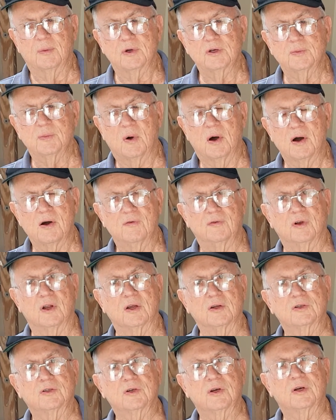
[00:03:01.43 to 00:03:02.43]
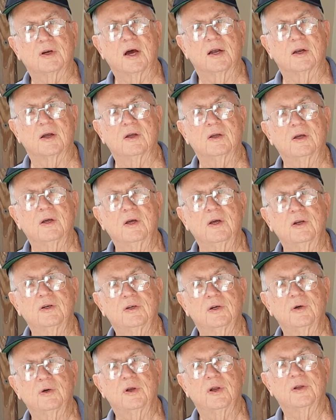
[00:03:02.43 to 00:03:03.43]
was marvelous. You got a
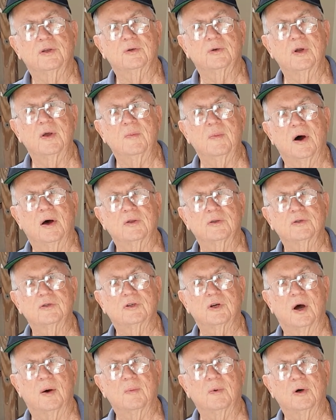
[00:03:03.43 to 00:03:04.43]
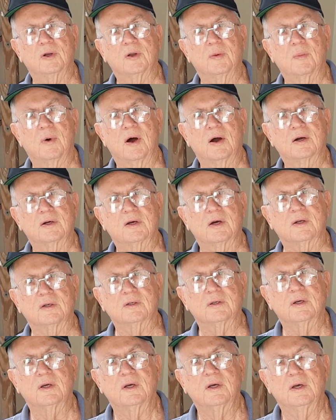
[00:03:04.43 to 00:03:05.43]
two to three month jump on the market.
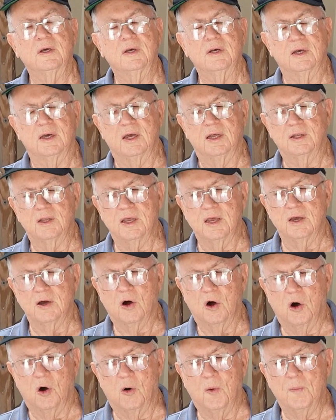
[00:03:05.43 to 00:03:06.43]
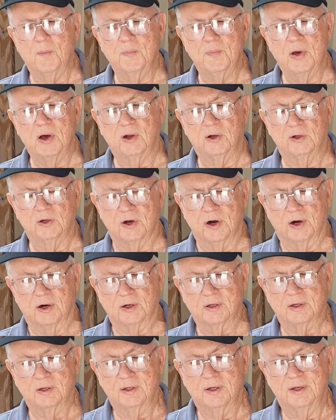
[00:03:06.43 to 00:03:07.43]
In the home
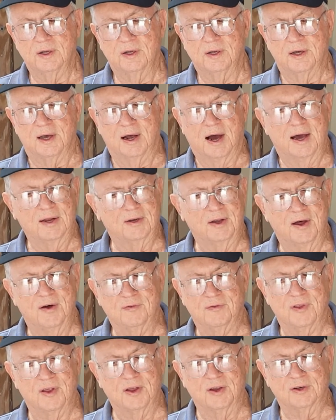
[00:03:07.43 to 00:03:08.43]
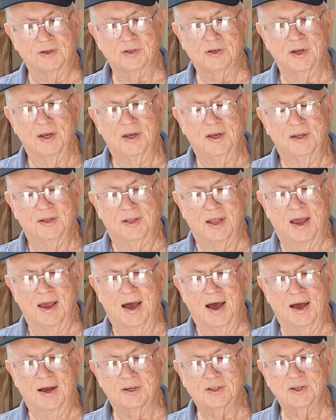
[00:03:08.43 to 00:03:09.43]
builder, I love this, they
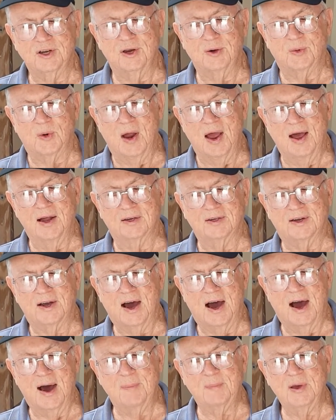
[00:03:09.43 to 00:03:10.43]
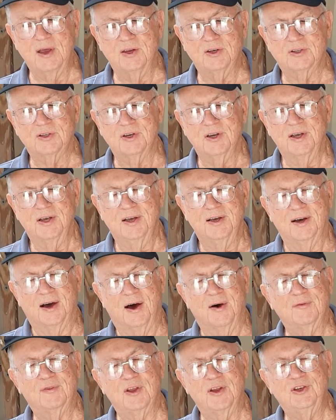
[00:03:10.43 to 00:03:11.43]
actually ran copies
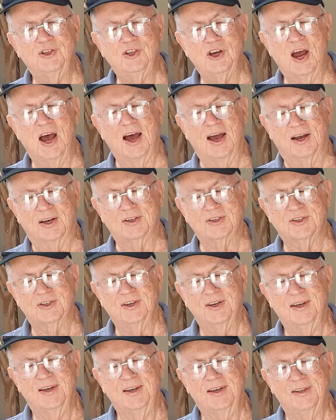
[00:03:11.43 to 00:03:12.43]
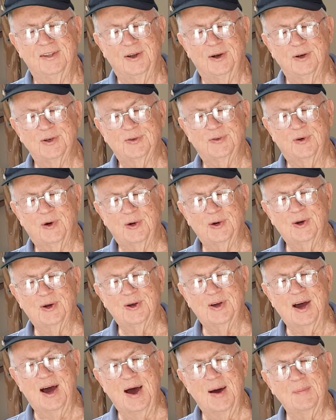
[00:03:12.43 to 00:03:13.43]
of the checks. There's
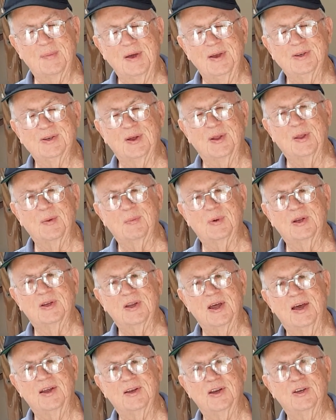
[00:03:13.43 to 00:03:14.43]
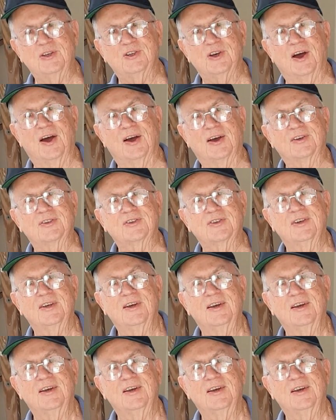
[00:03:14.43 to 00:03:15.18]
photocopies of the potato checks